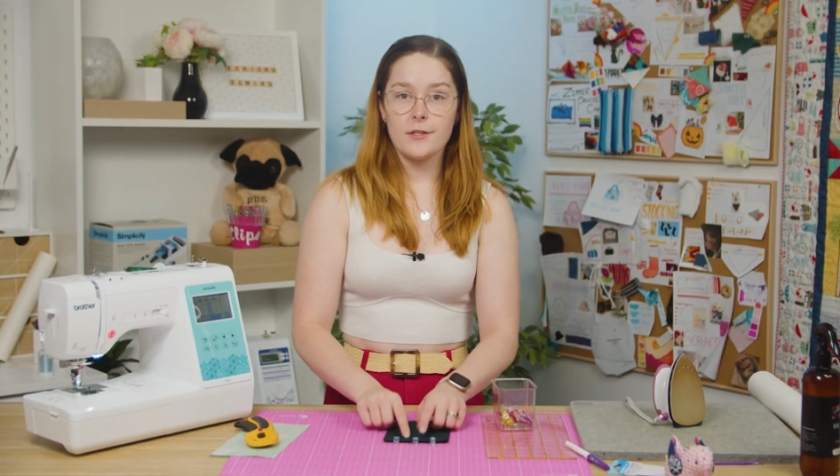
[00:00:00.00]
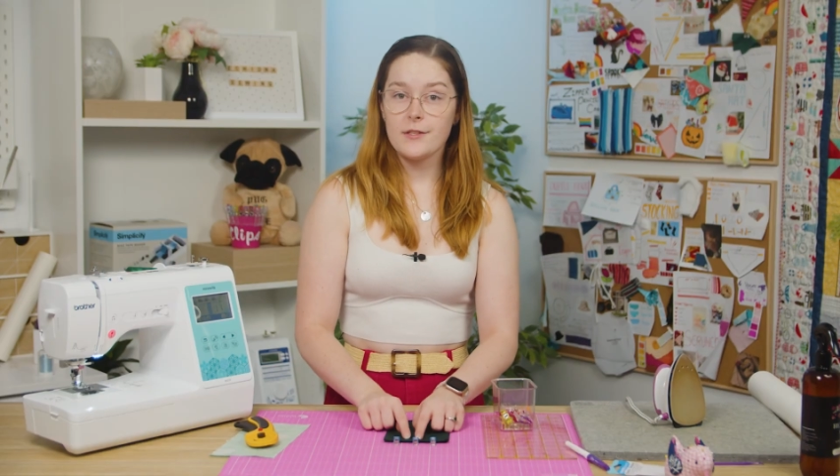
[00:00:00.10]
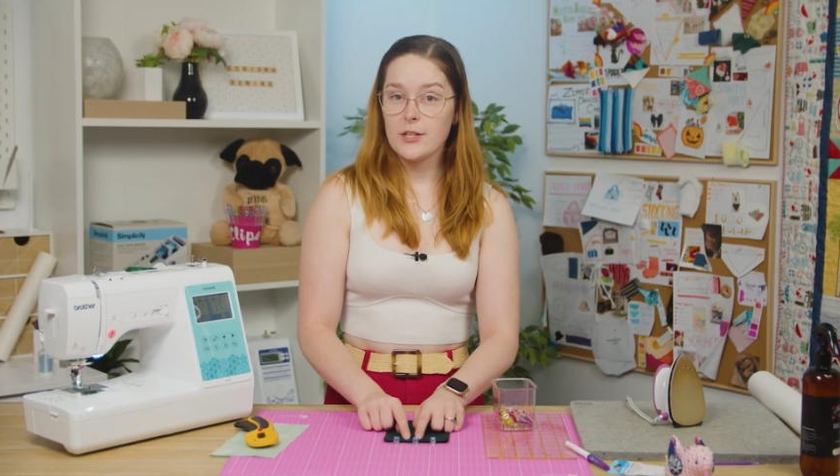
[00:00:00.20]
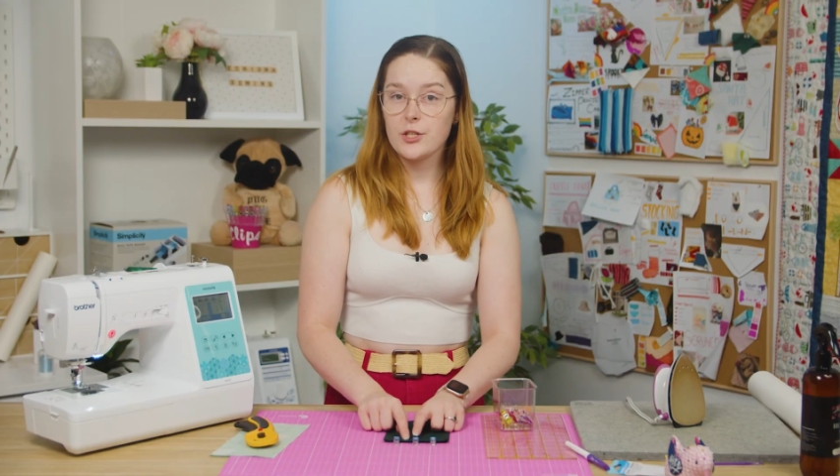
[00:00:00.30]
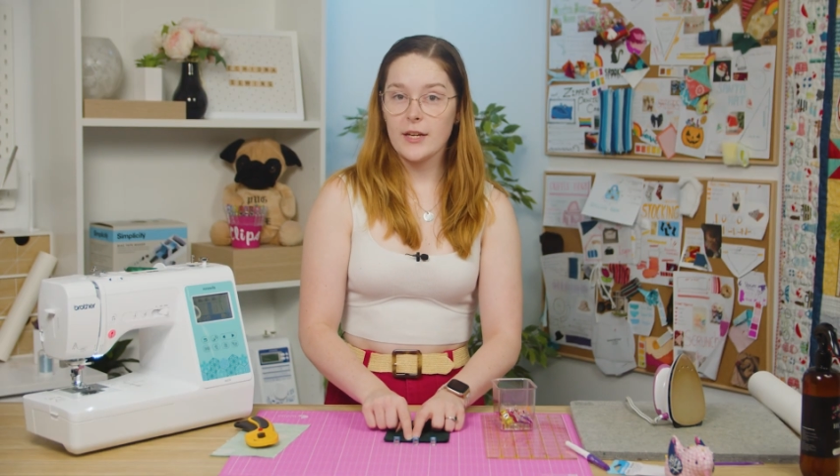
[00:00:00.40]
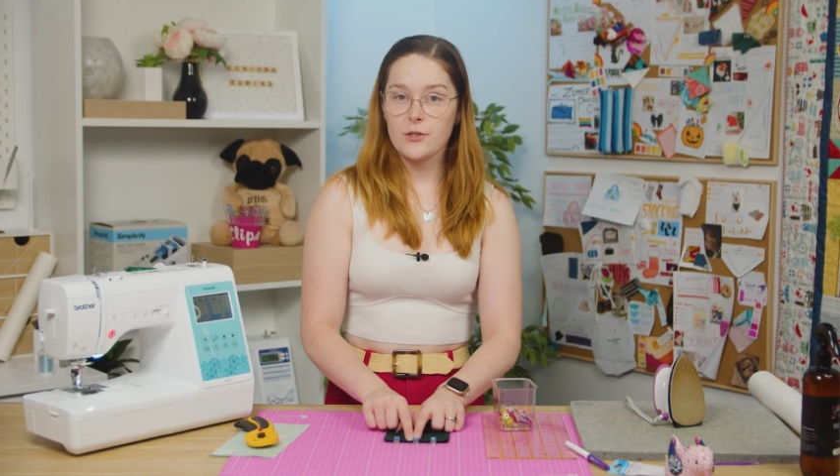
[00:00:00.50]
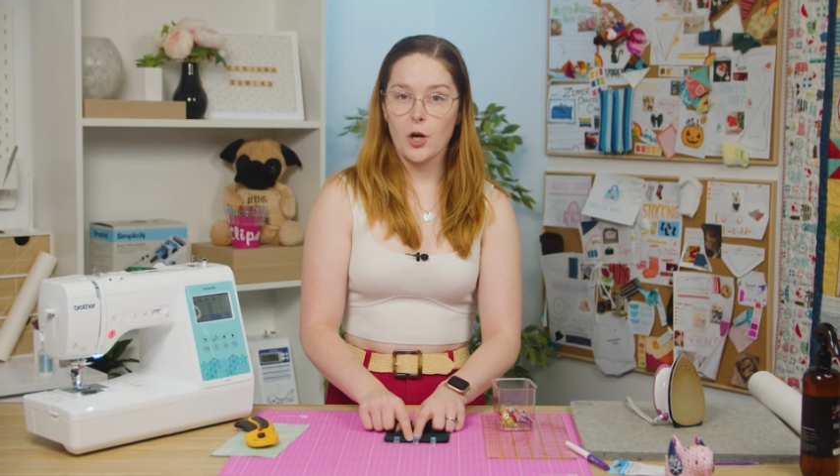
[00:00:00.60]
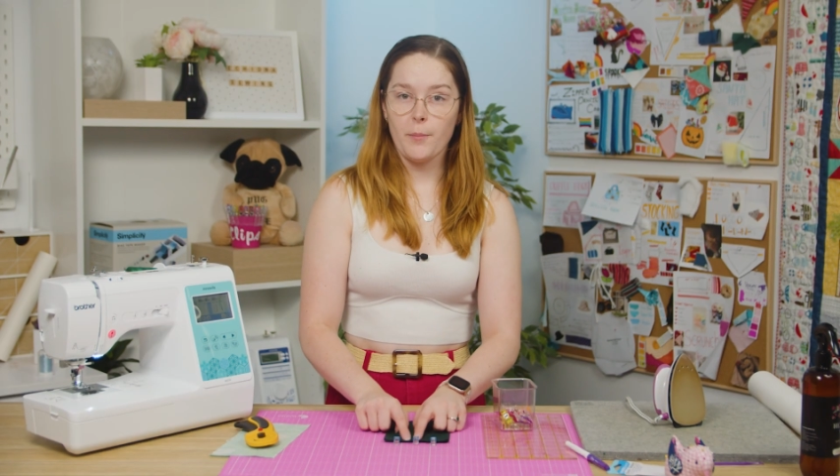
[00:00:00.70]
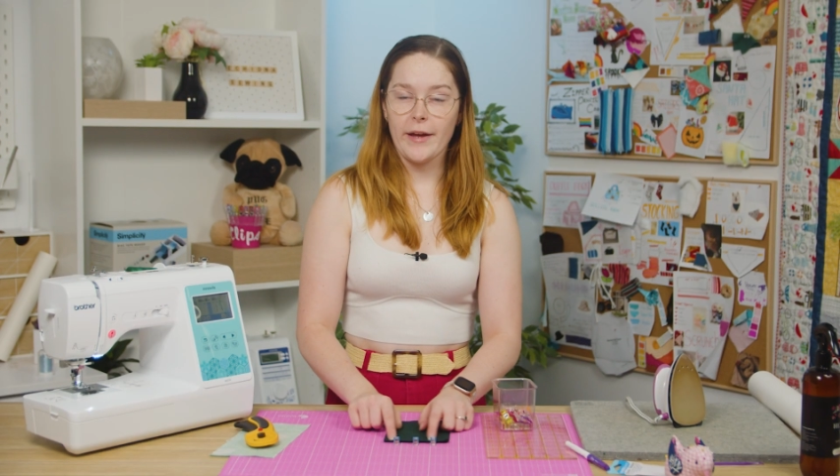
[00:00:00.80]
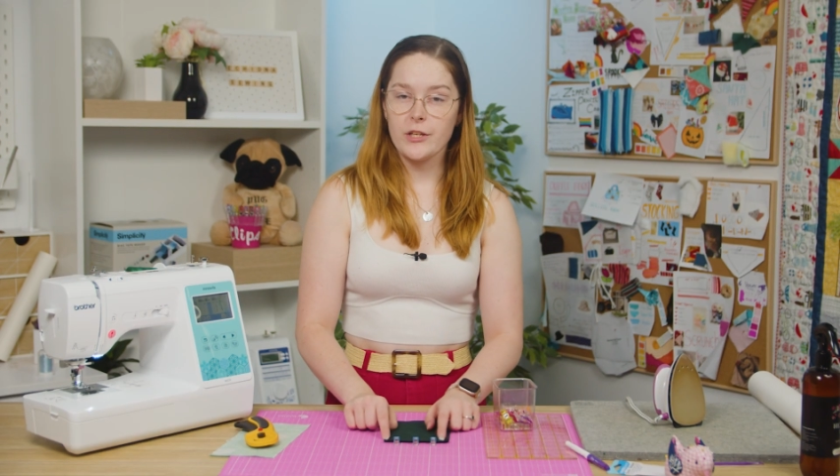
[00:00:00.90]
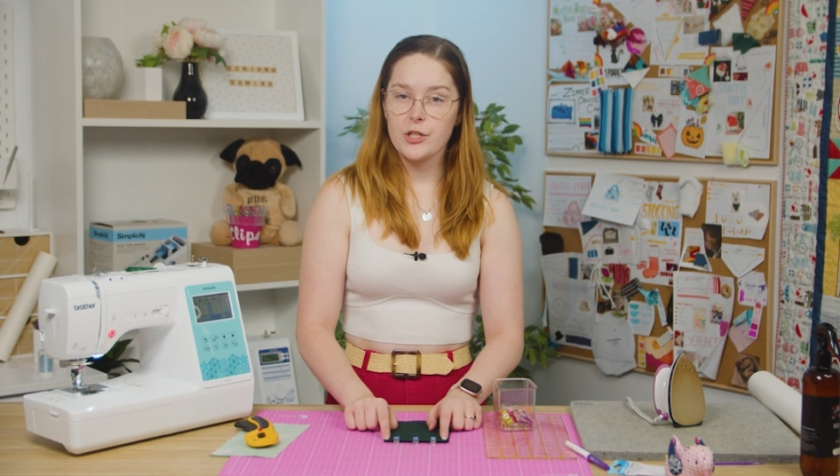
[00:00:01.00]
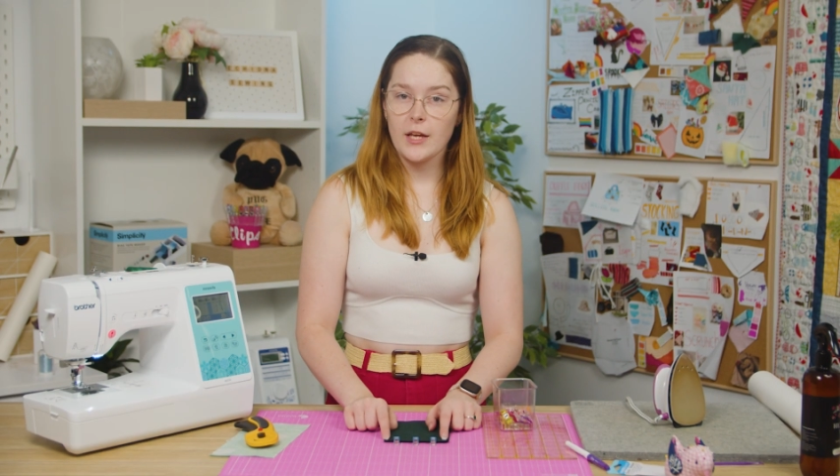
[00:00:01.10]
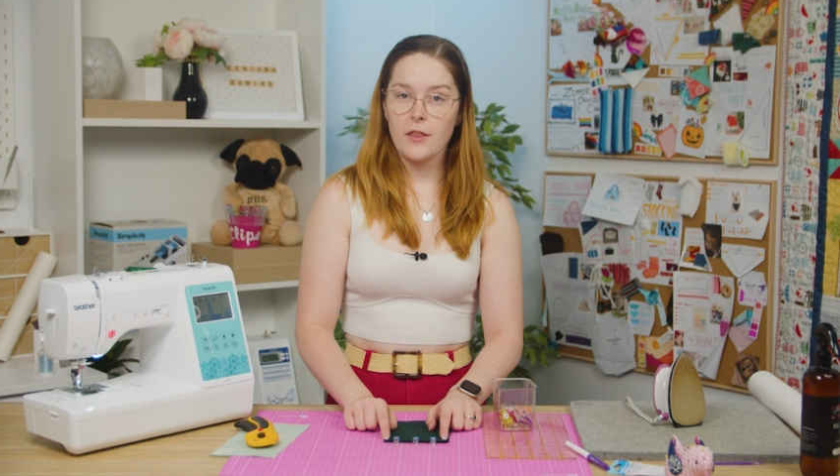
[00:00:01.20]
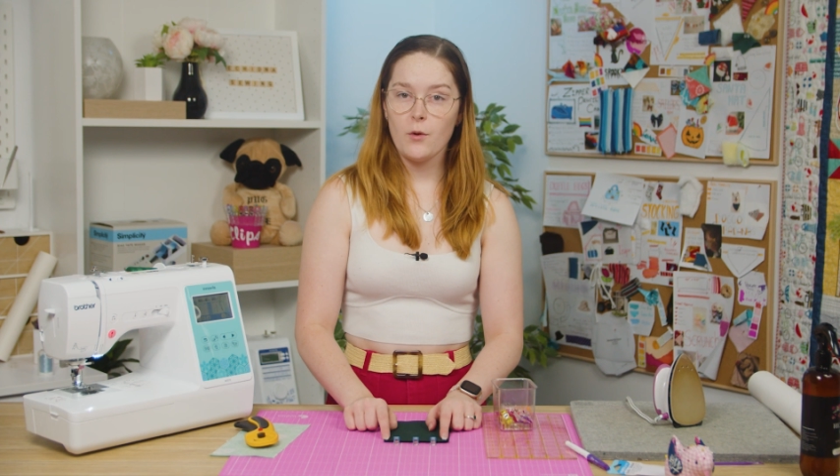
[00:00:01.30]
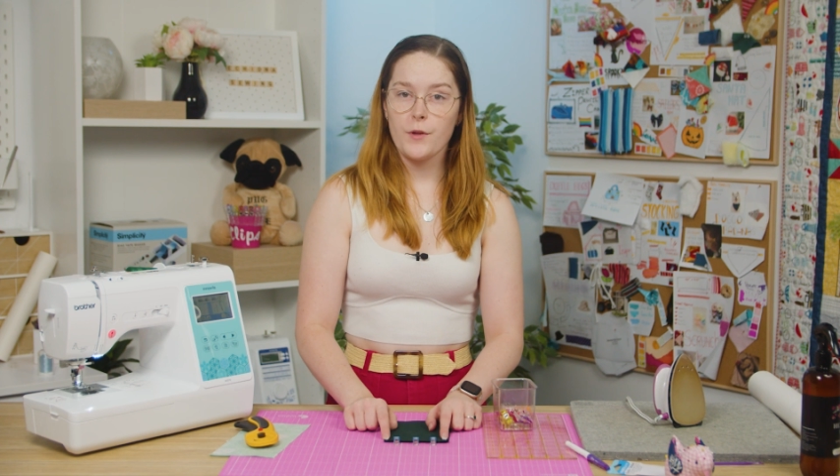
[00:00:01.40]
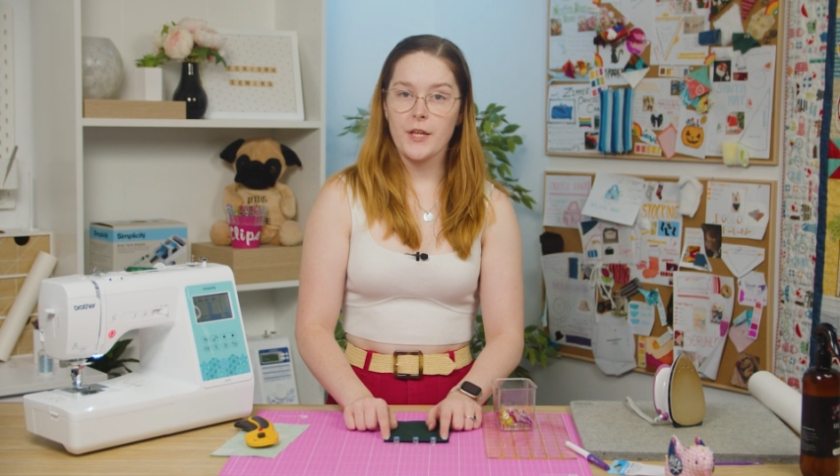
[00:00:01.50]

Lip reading: stitch that top edge together with